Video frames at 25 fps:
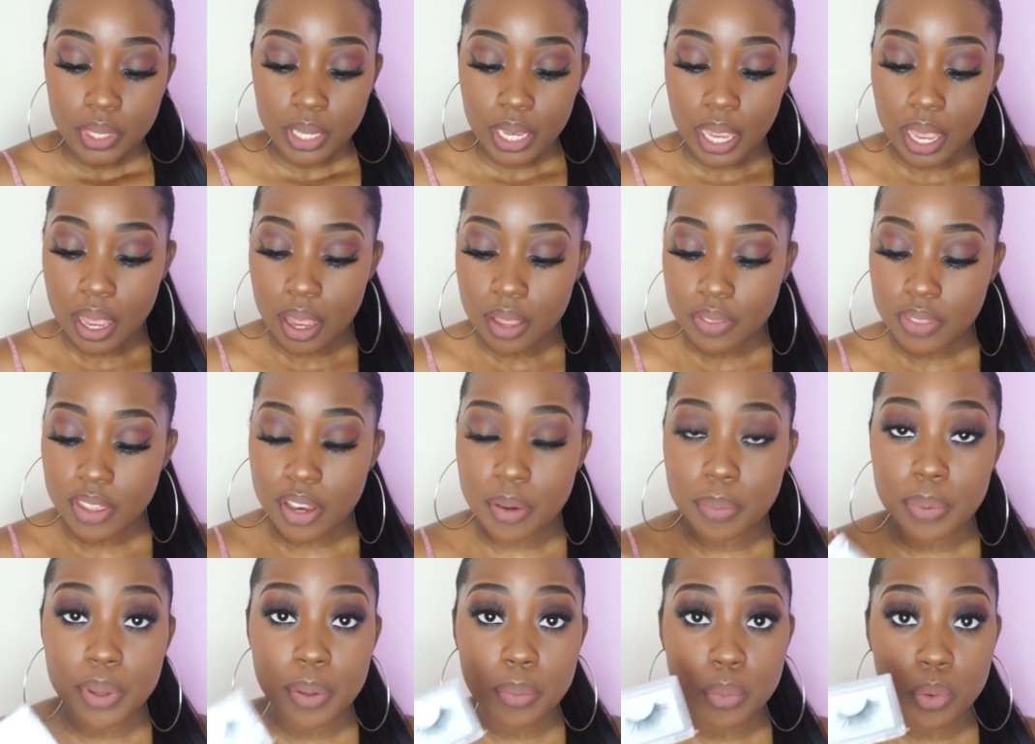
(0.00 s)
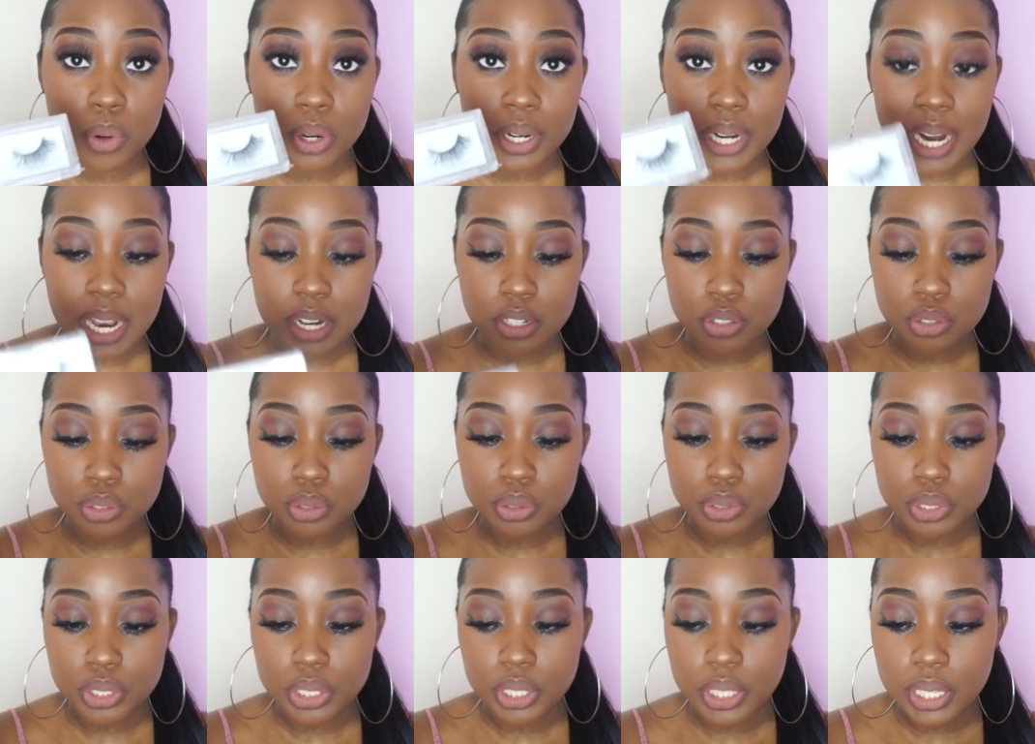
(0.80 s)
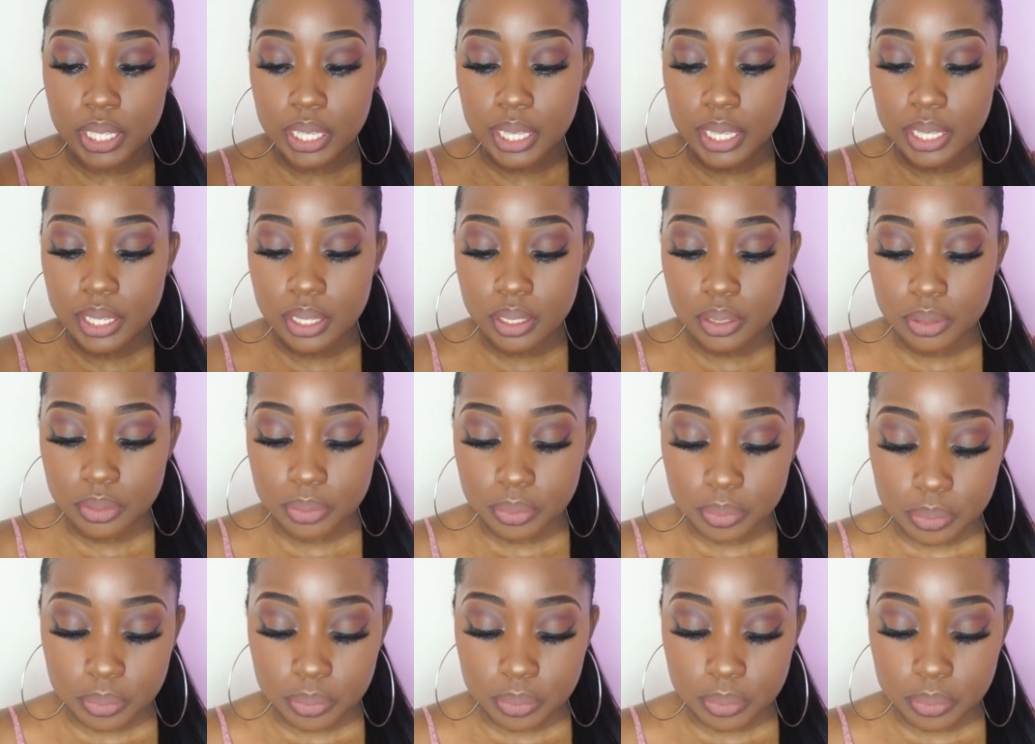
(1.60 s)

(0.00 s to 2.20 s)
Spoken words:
They're a bit more natural looking.